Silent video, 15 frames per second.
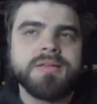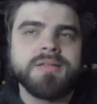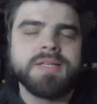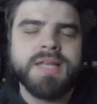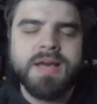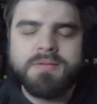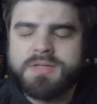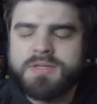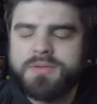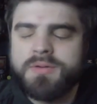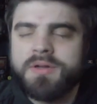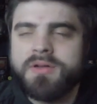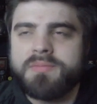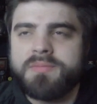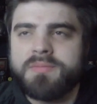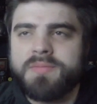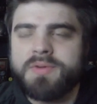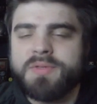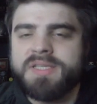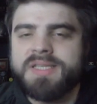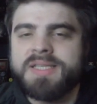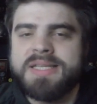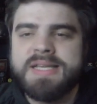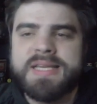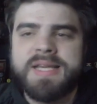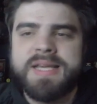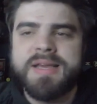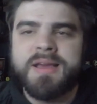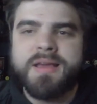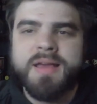down to an utmost
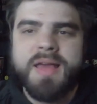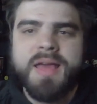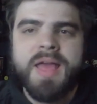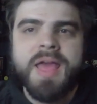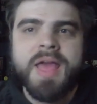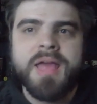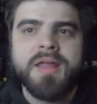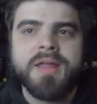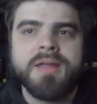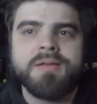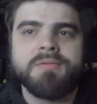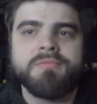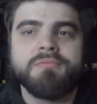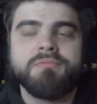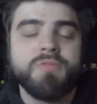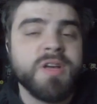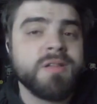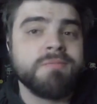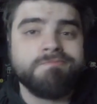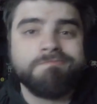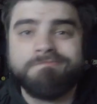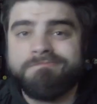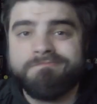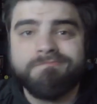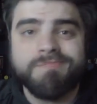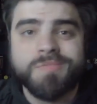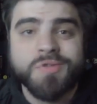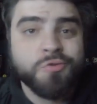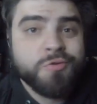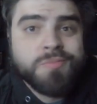T, and, well,
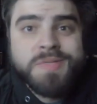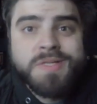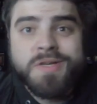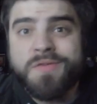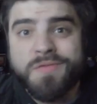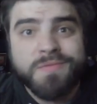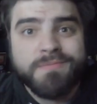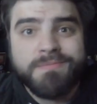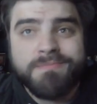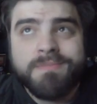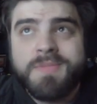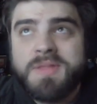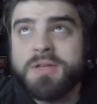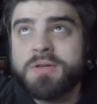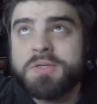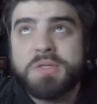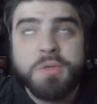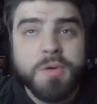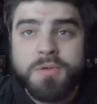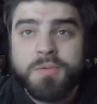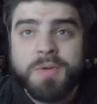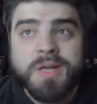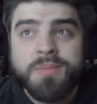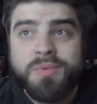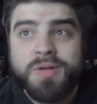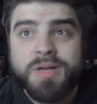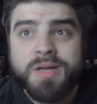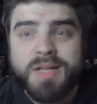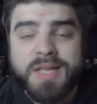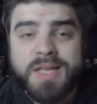screwed himself. There's no other way to
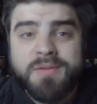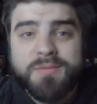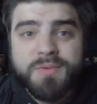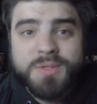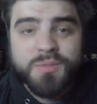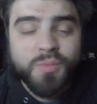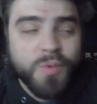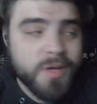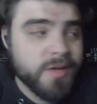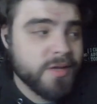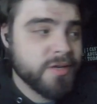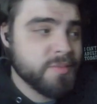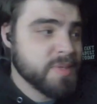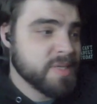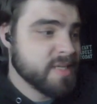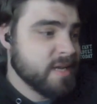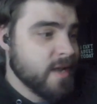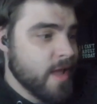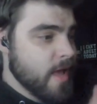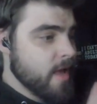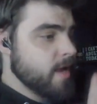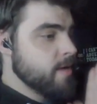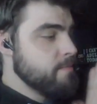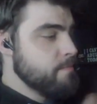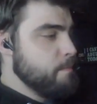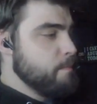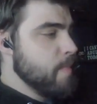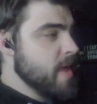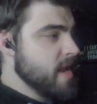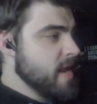put it. He was 100%
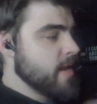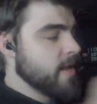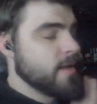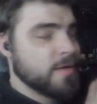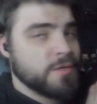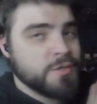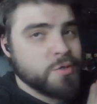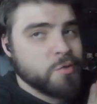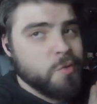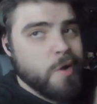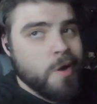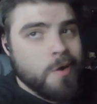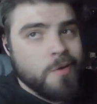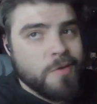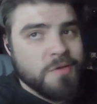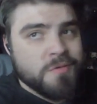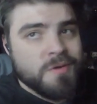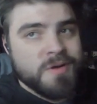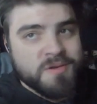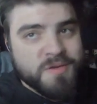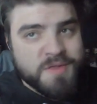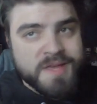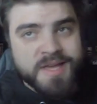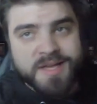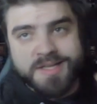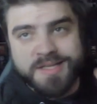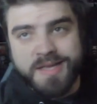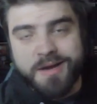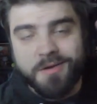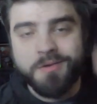committed to all the wrong
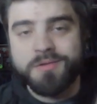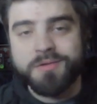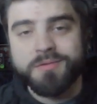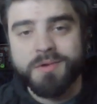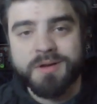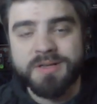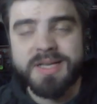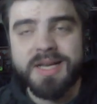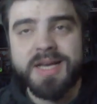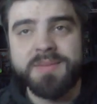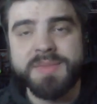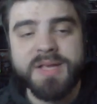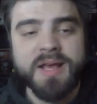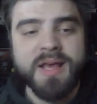things at all the wrong times.